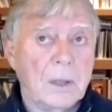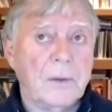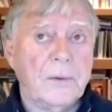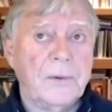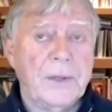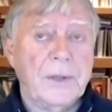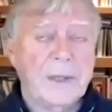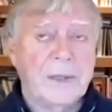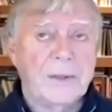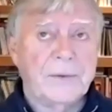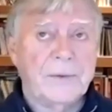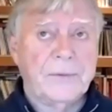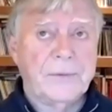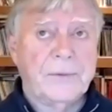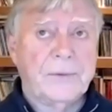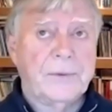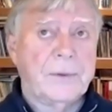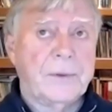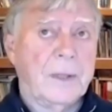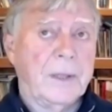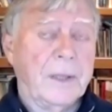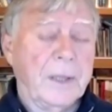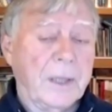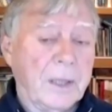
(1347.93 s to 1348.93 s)

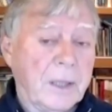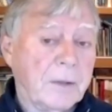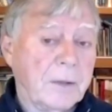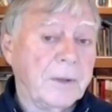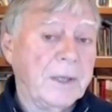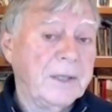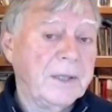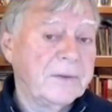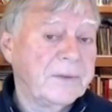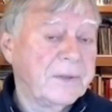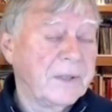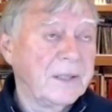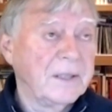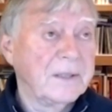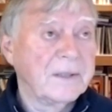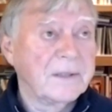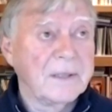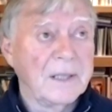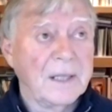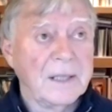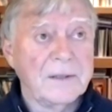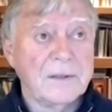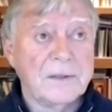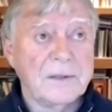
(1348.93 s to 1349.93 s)
there's an increasing
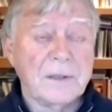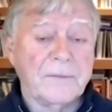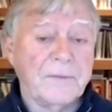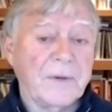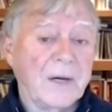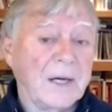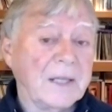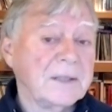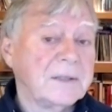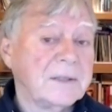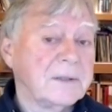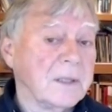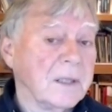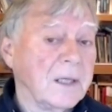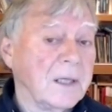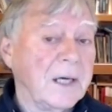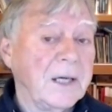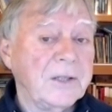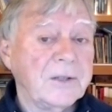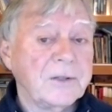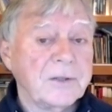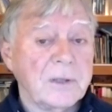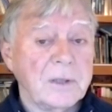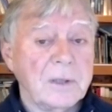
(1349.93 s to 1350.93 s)
sense of
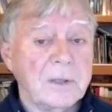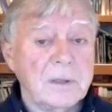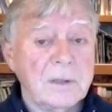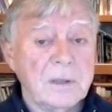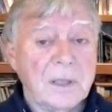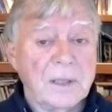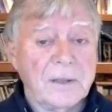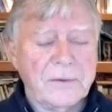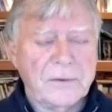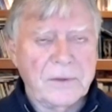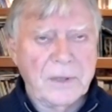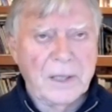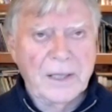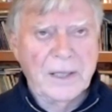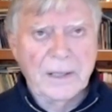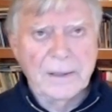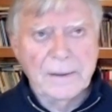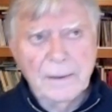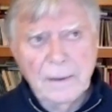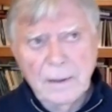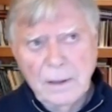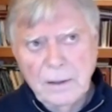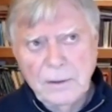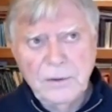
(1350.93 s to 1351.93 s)
isolation. There's
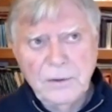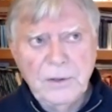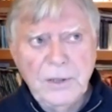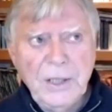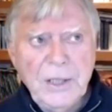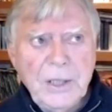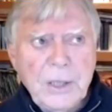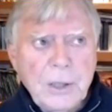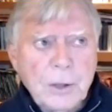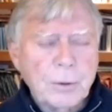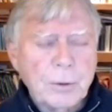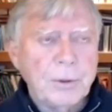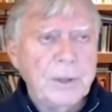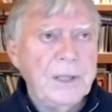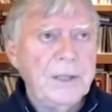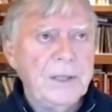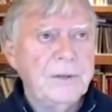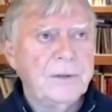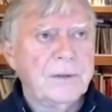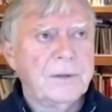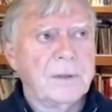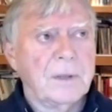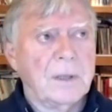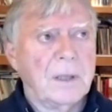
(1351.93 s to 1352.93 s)
a
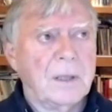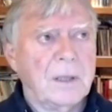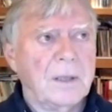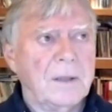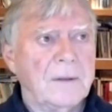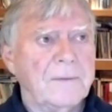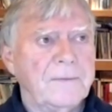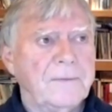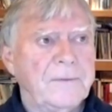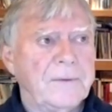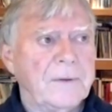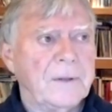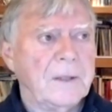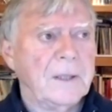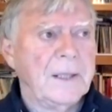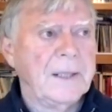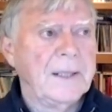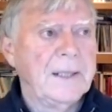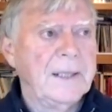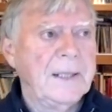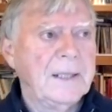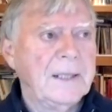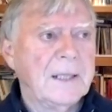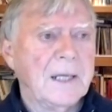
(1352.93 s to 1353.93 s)
decrease of
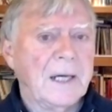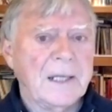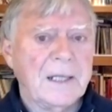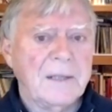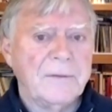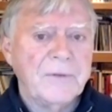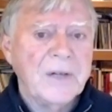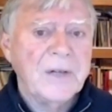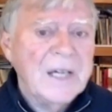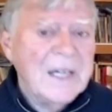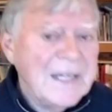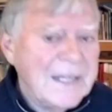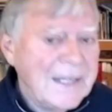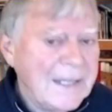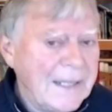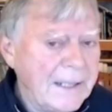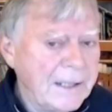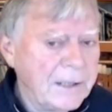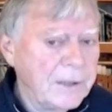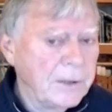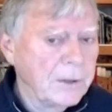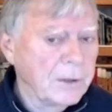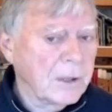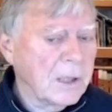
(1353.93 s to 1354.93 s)
any kind of
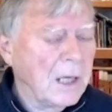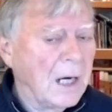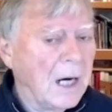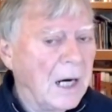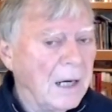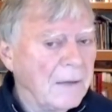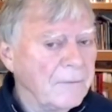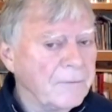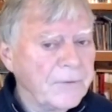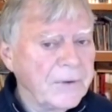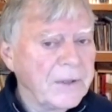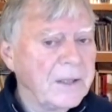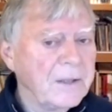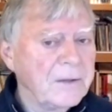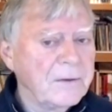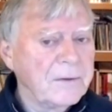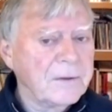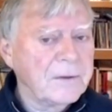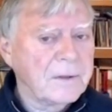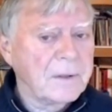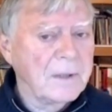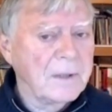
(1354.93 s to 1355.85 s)
inner confidence,